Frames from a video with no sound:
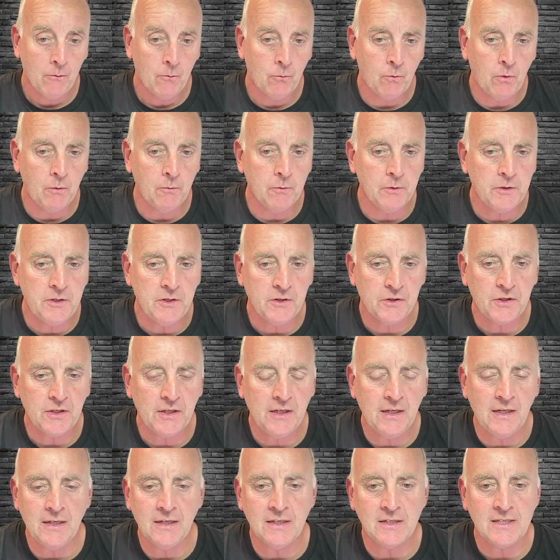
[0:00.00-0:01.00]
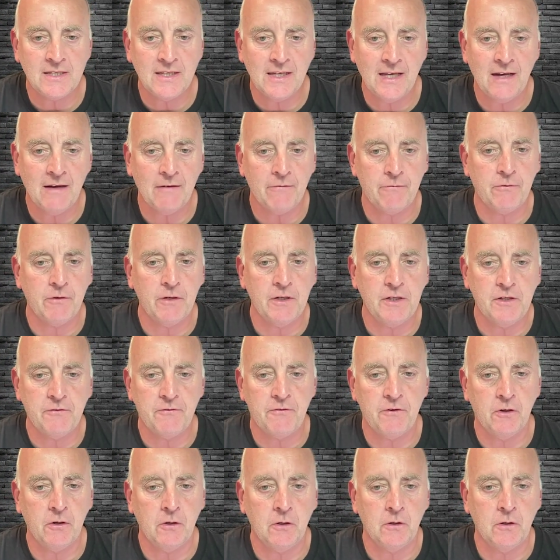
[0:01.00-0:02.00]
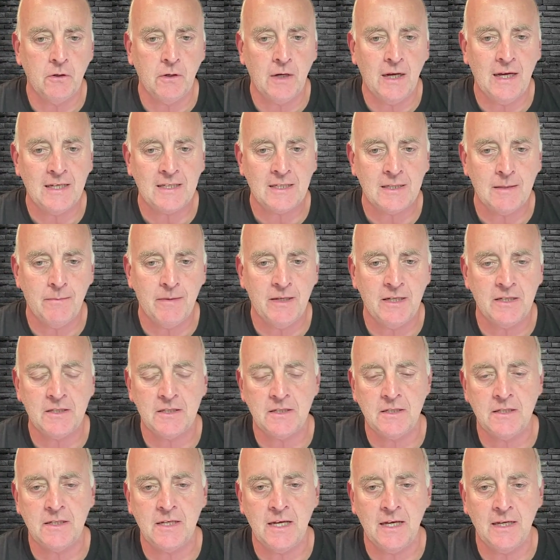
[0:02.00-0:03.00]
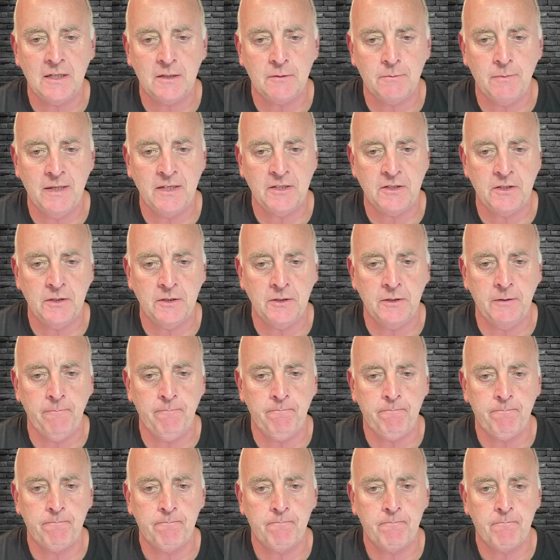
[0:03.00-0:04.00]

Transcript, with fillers: What would you think is the average for SMS text messaging?